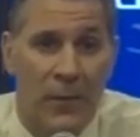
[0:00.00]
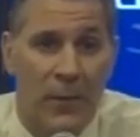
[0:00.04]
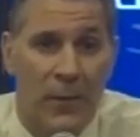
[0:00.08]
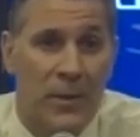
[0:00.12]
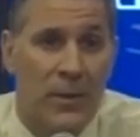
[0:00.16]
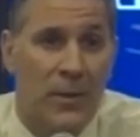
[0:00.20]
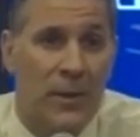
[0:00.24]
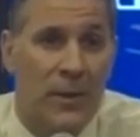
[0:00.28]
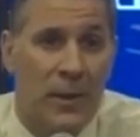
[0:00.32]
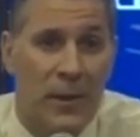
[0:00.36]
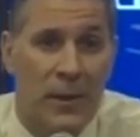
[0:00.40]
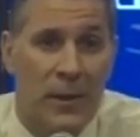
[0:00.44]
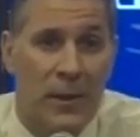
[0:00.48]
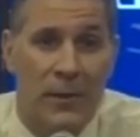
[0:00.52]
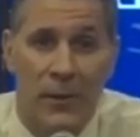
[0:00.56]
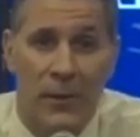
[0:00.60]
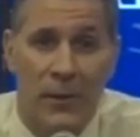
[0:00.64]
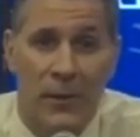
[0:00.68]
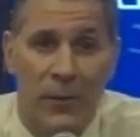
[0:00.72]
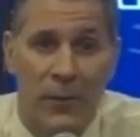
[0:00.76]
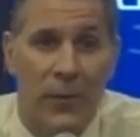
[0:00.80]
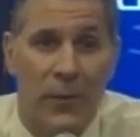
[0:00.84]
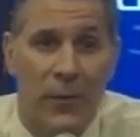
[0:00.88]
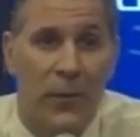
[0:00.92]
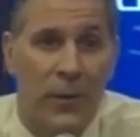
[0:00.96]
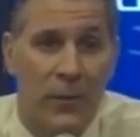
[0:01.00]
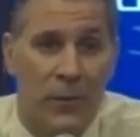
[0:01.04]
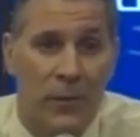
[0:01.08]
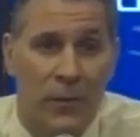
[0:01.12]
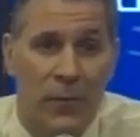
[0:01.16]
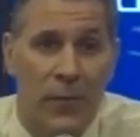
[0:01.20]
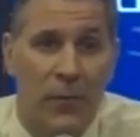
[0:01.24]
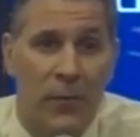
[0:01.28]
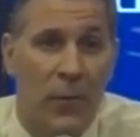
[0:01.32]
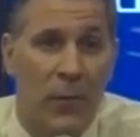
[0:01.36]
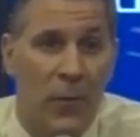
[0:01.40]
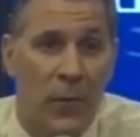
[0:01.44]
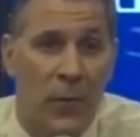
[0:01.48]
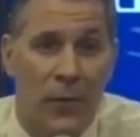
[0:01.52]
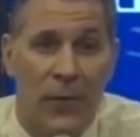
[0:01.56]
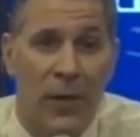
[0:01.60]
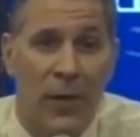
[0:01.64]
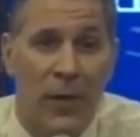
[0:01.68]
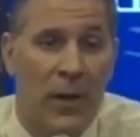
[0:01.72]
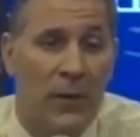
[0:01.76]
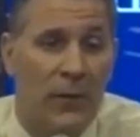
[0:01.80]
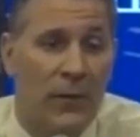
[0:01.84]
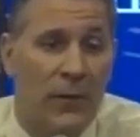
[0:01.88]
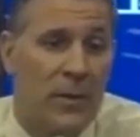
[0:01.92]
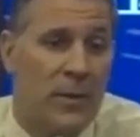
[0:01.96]
and 6 or four,
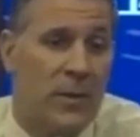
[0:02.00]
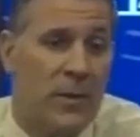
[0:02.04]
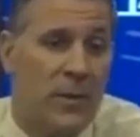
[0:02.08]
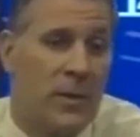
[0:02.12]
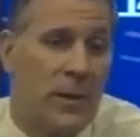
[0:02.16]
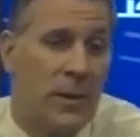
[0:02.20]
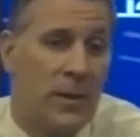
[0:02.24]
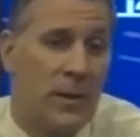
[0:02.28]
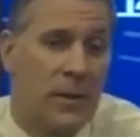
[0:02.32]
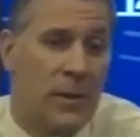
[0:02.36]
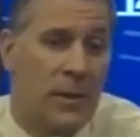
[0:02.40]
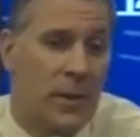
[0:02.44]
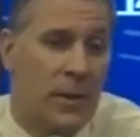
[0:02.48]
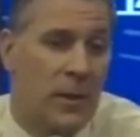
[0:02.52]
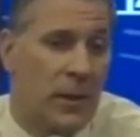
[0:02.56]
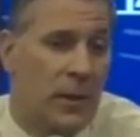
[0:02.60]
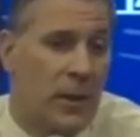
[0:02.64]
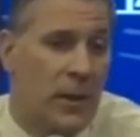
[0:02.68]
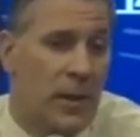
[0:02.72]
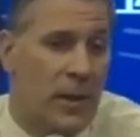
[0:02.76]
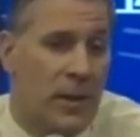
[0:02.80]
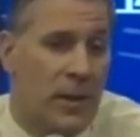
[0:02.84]
five and six. Like,